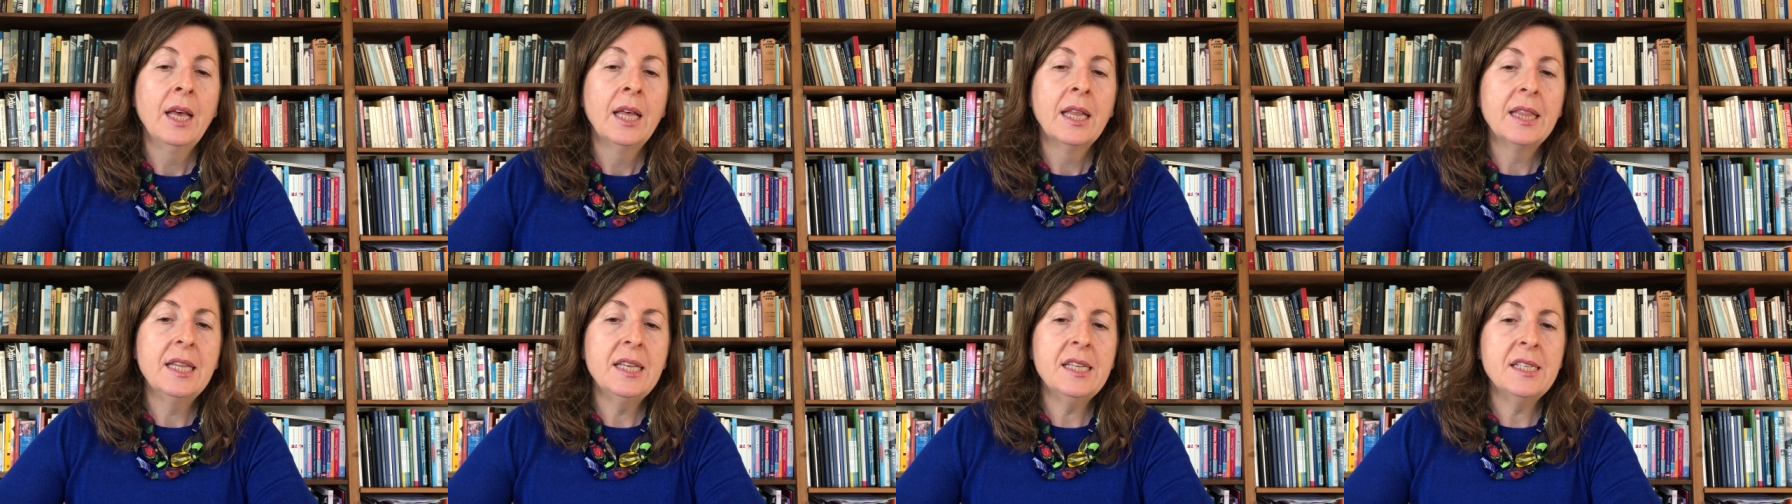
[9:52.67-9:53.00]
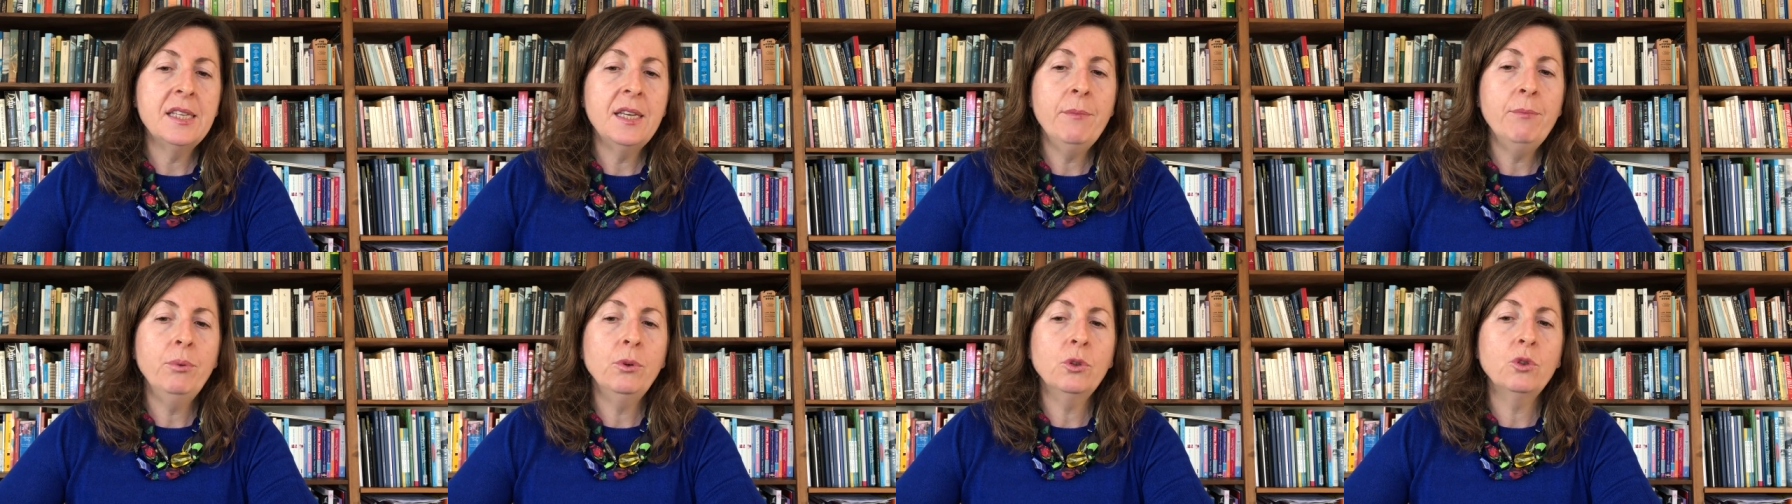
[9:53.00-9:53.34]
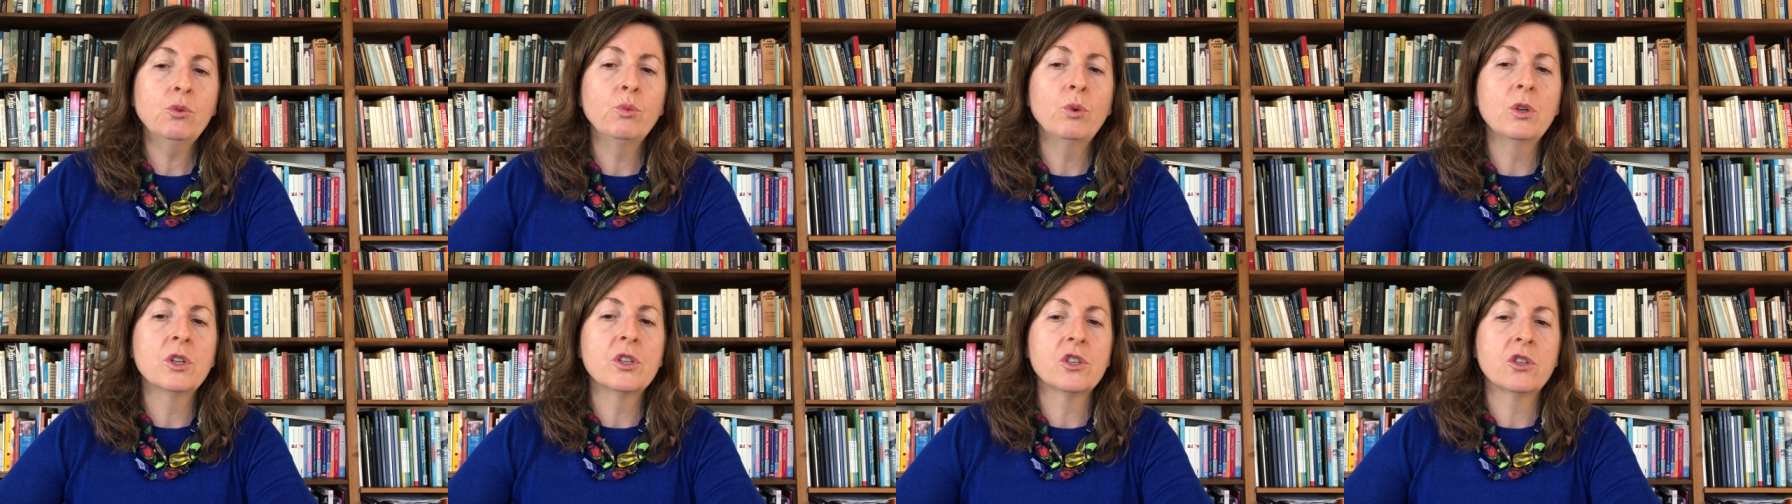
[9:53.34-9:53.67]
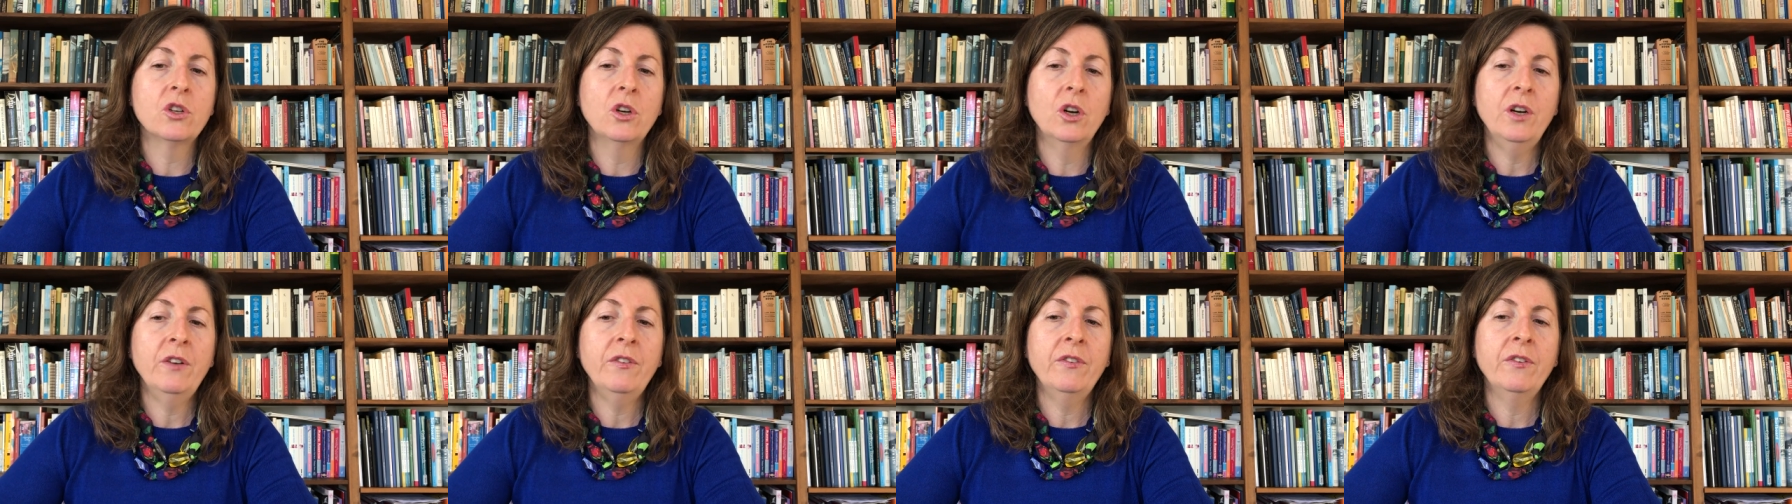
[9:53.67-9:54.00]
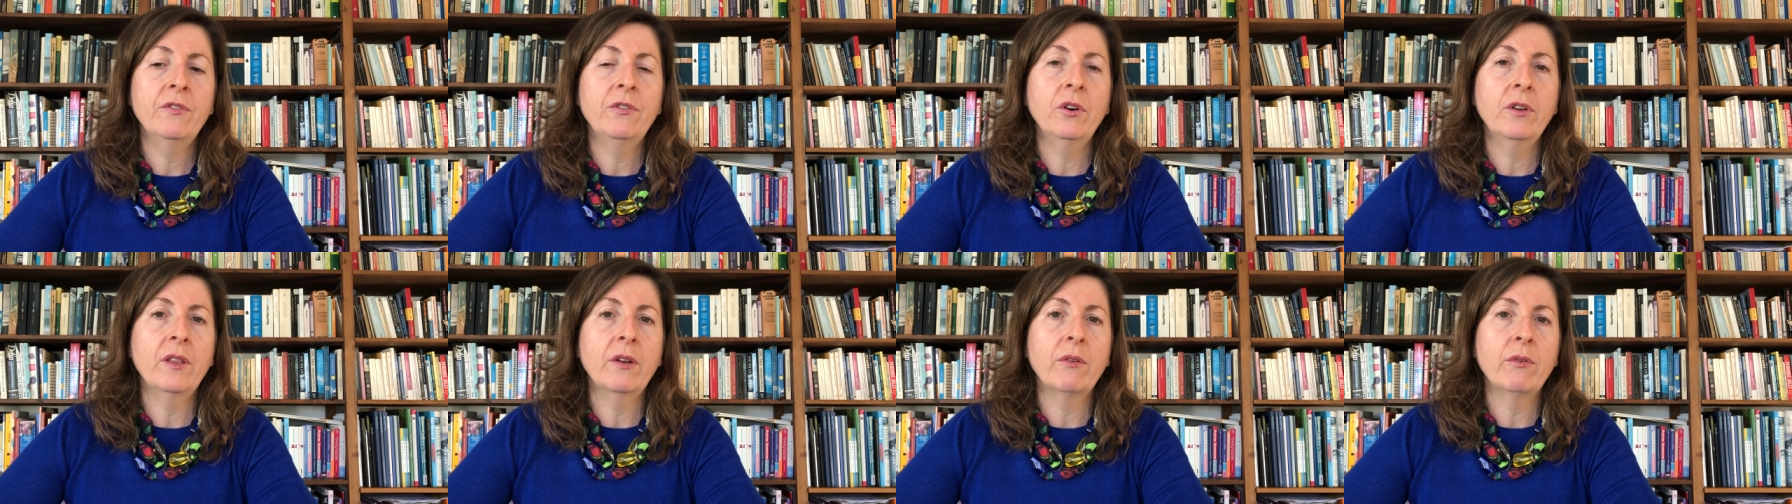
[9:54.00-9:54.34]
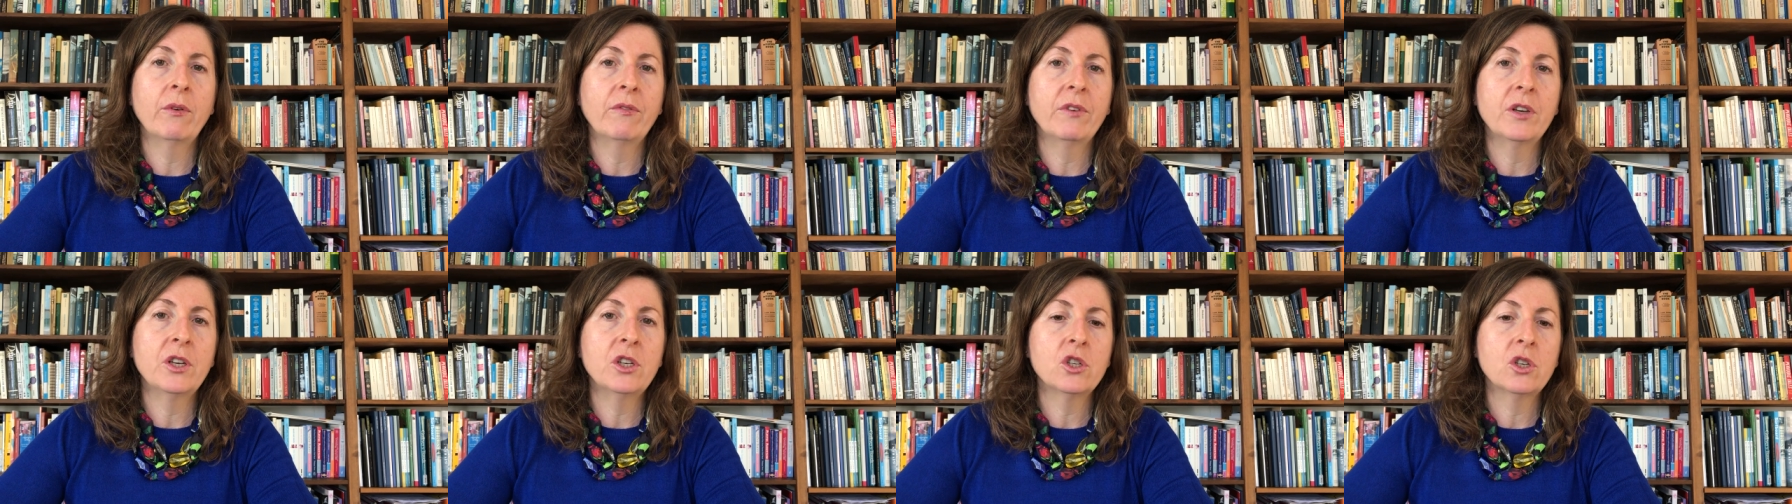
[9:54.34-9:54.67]
This input will serve for the
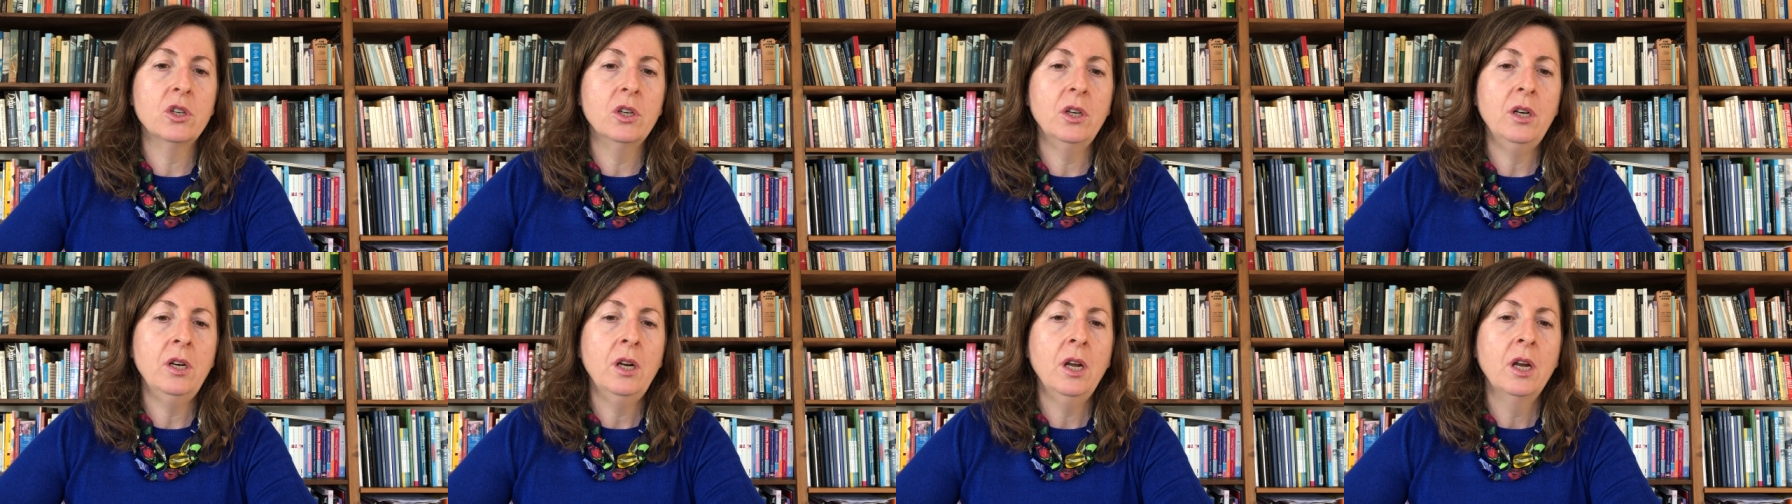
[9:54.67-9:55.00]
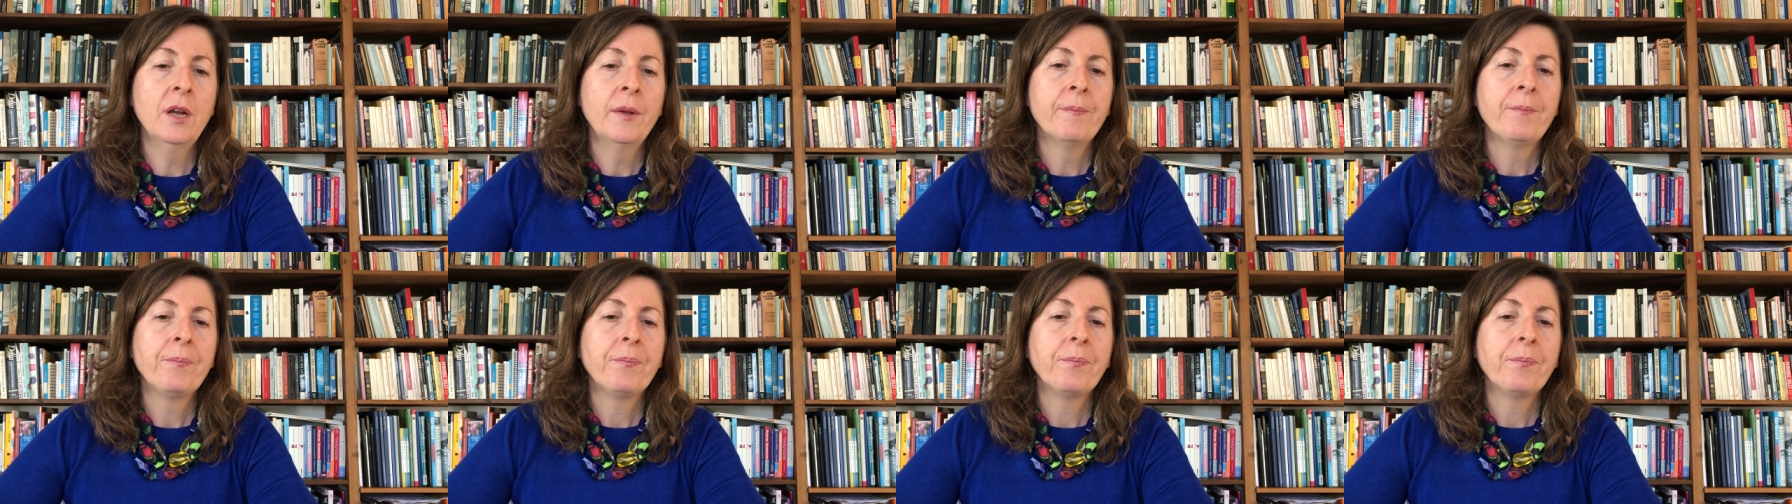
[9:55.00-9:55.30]
revision